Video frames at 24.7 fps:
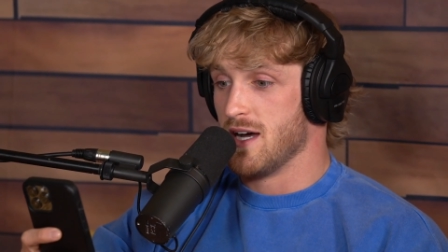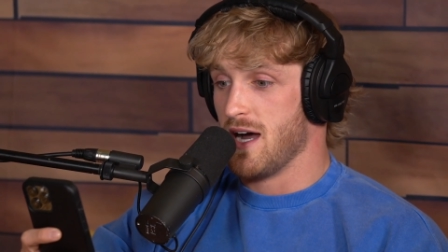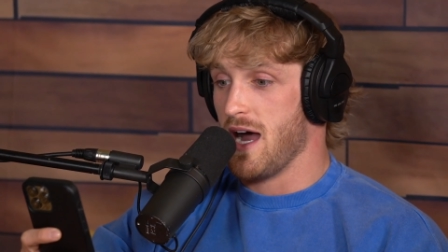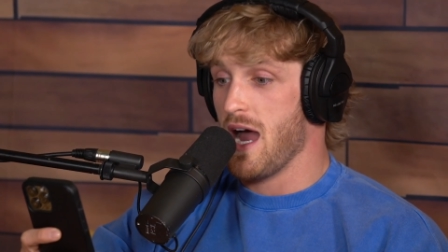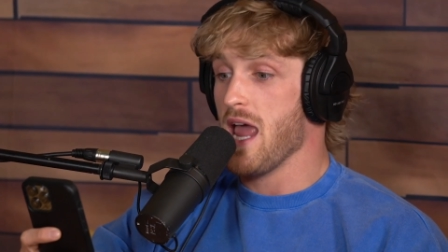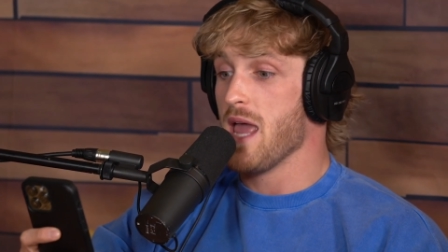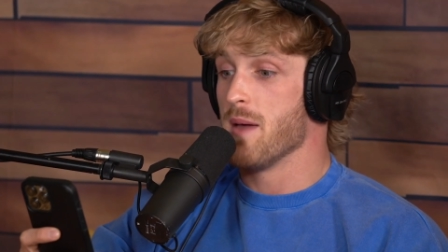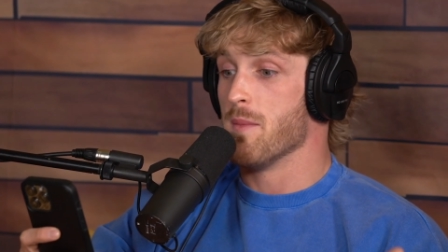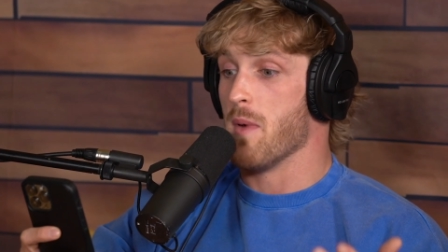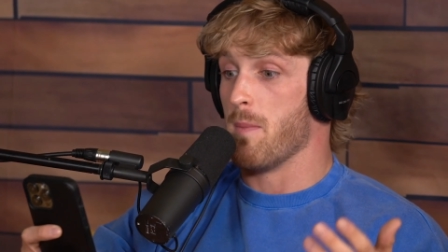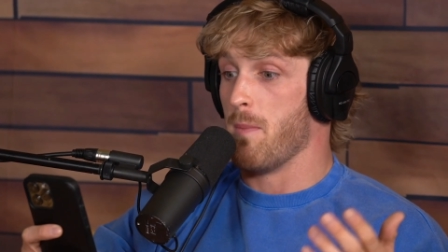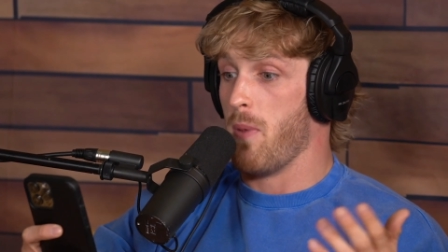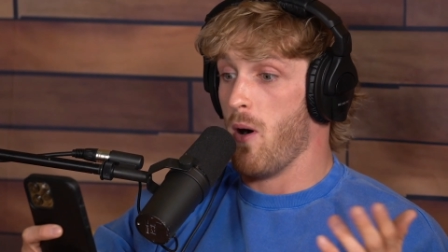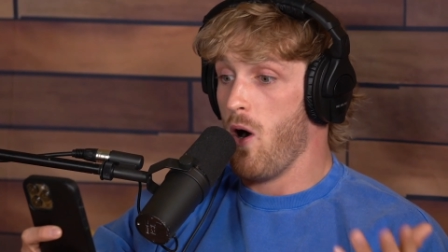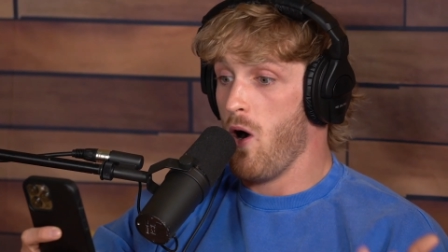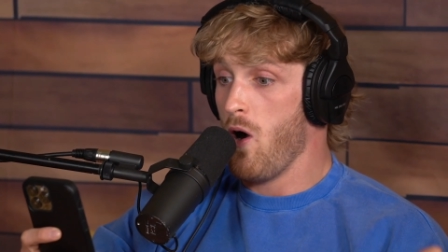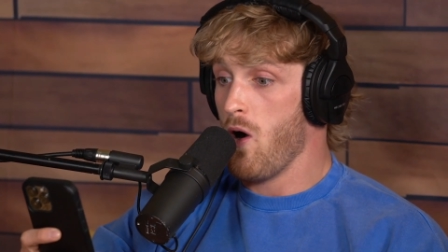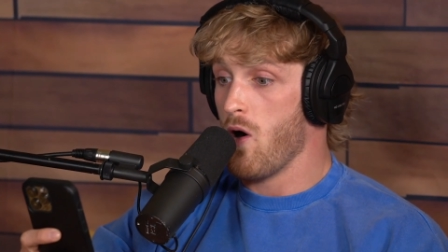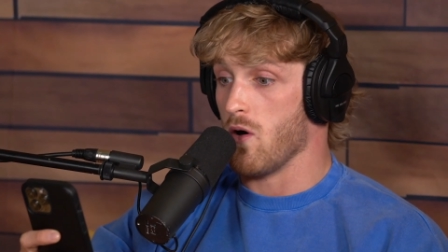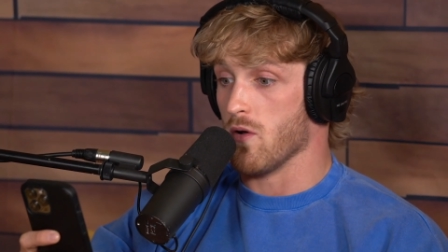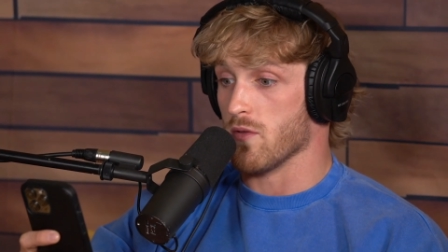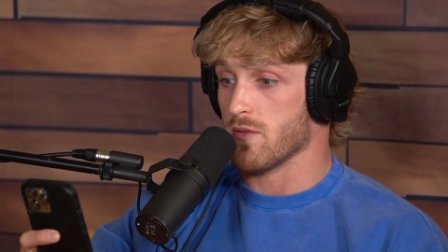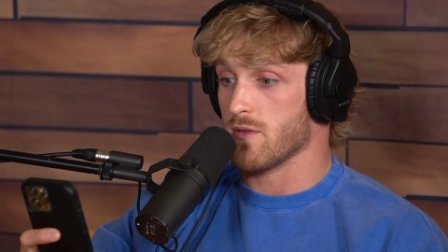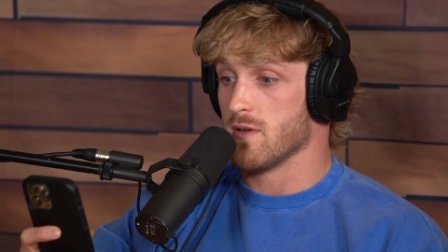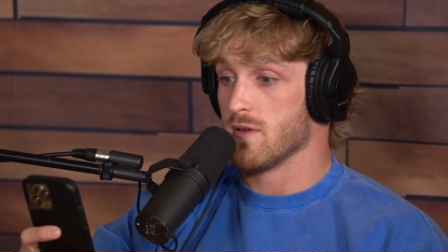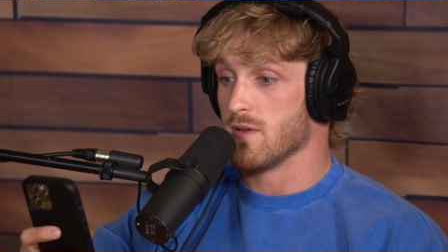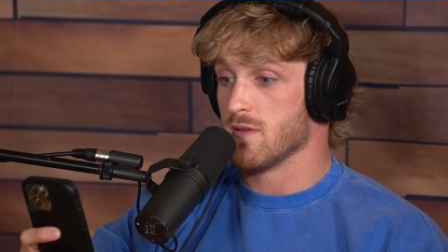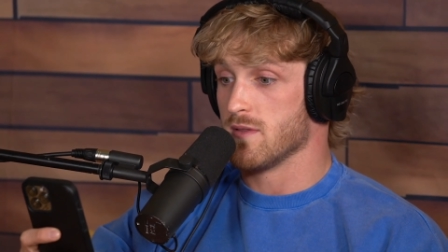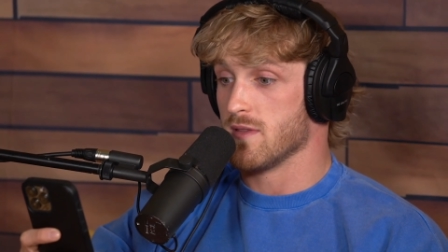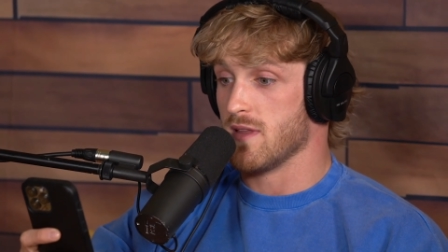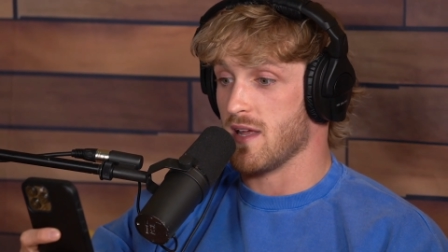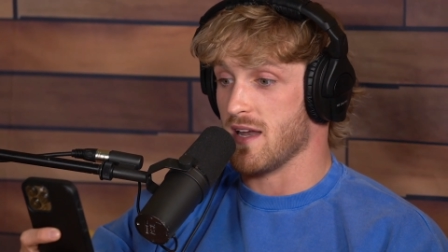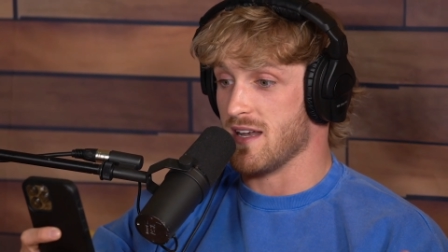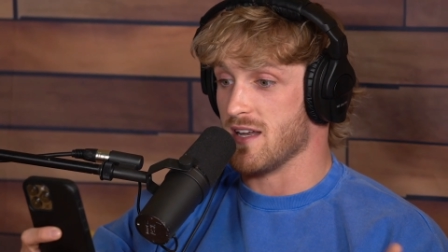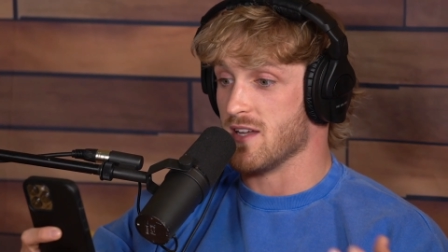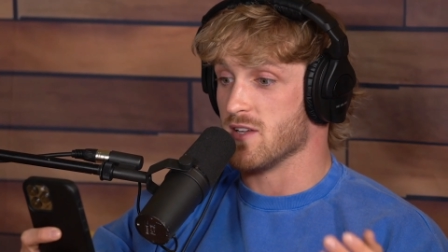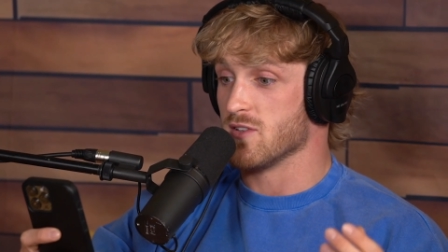I am appalled
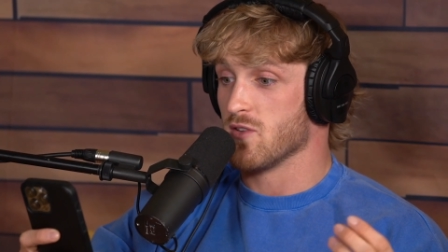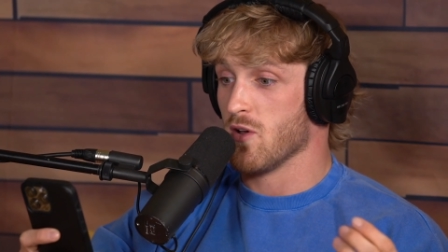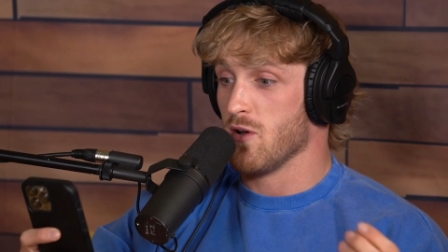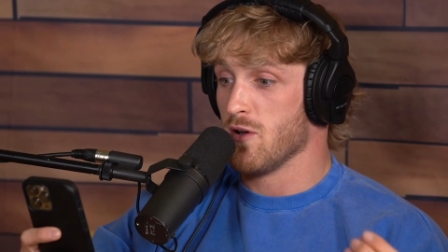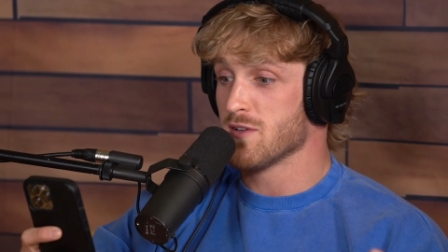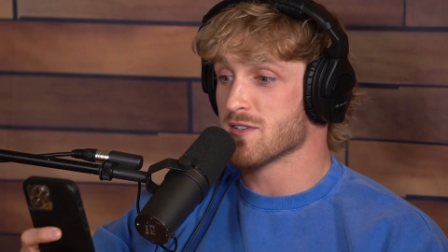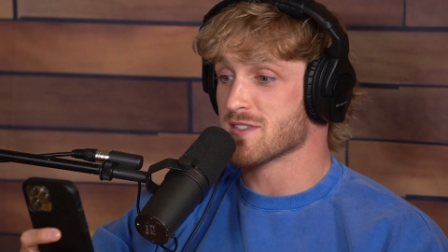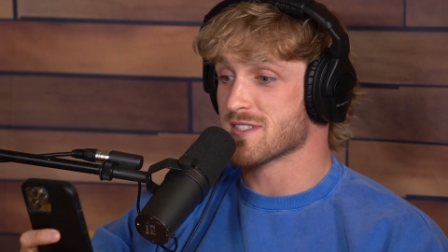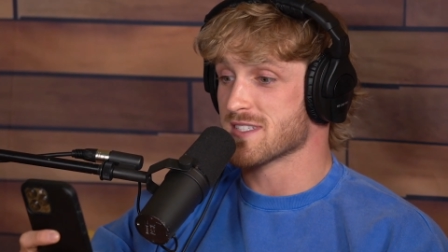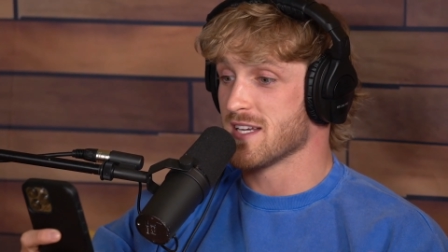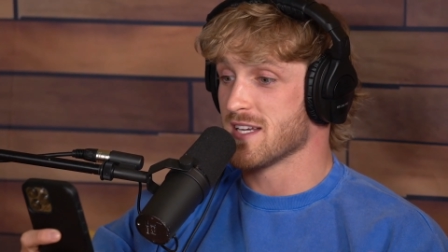that an adult